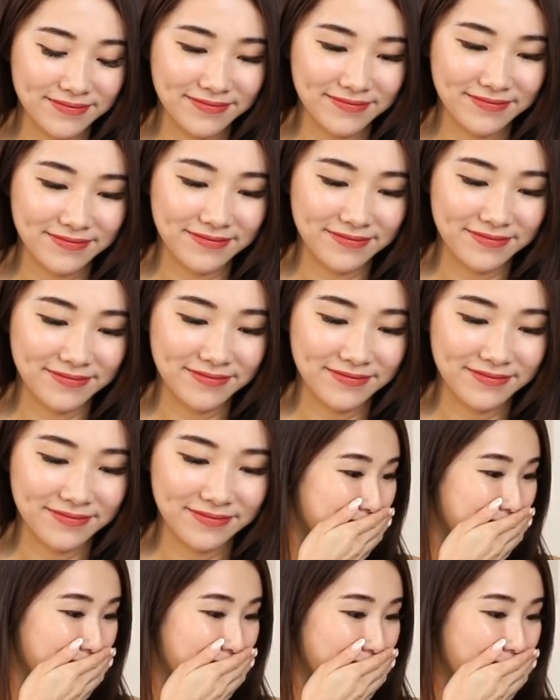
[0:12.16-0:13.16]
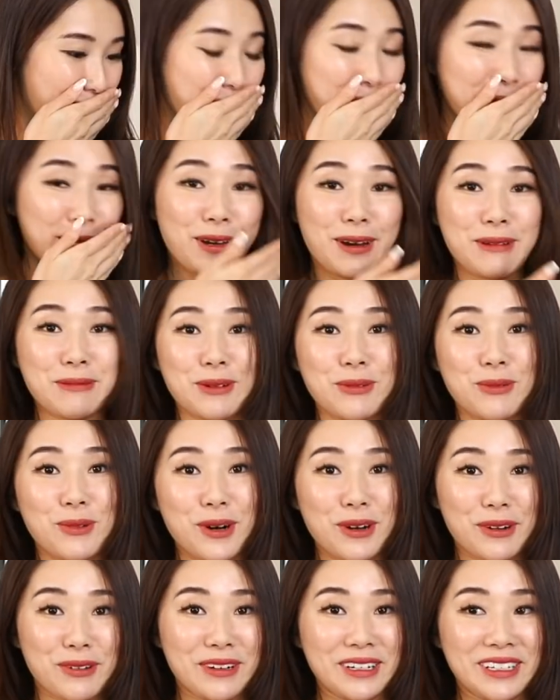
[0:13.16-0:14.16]
Oh my god, I'm
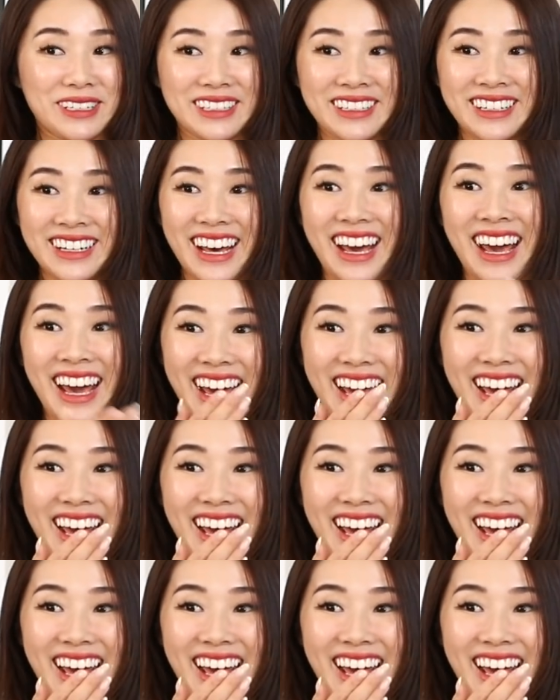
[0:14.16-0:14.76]
a warrior.